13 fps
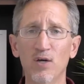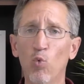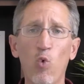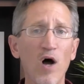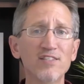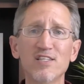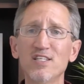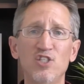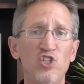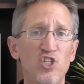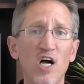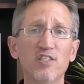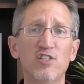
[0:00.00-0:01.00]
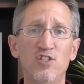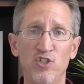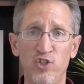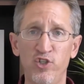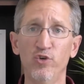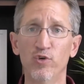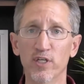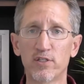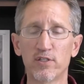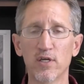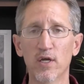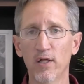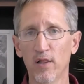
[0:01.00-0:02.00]
It wasn't just
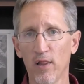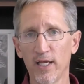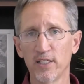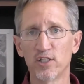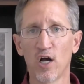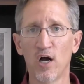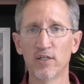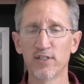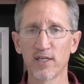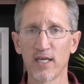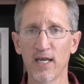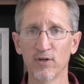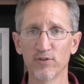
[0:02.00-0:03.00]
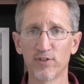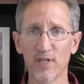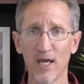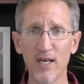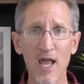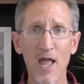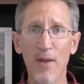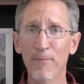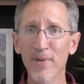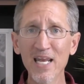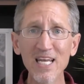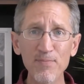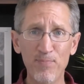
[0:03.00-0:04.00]
Judas, like John's account said.
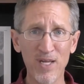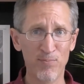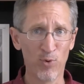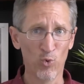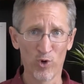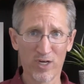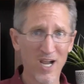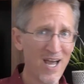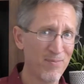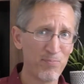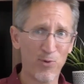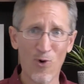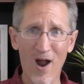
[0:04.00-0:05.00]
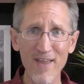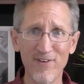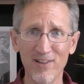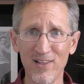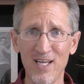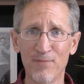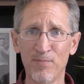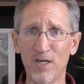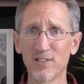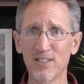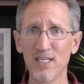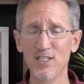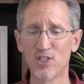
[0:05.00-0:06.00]
Many people were kind of privately
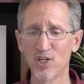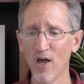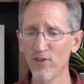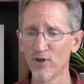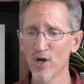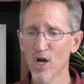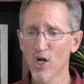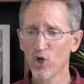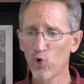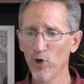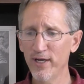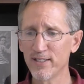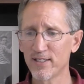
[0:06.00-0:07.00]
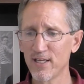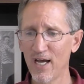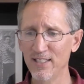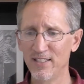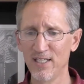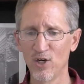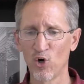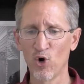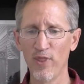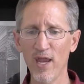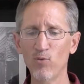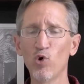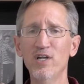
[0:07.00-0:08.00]
amongst each other criticizing her.
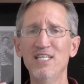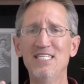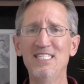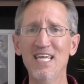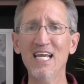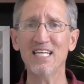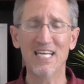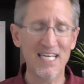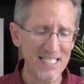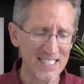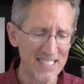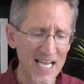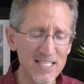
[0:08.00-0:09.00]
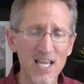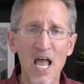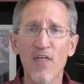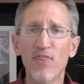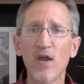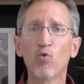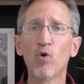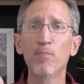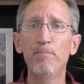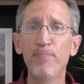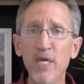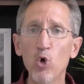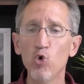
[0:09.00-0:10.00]
They were indignant. It says they
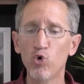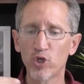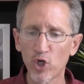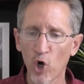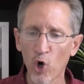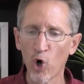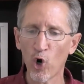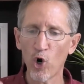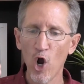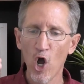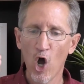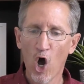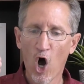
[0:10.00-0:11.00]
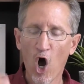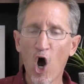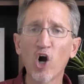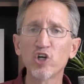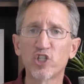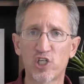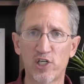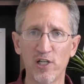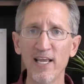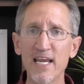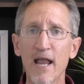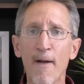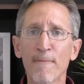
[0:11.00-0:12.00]
rebuked her
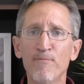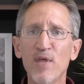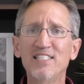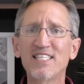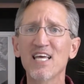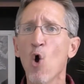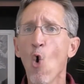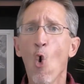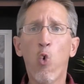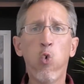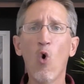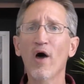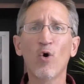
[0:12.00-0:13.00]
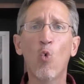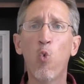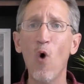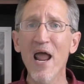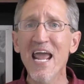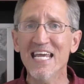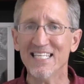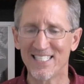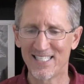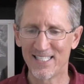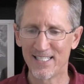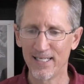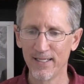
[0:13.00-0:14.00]
harshly. They said, "What a
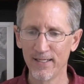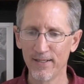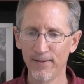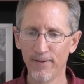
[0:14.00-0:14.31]
waste!"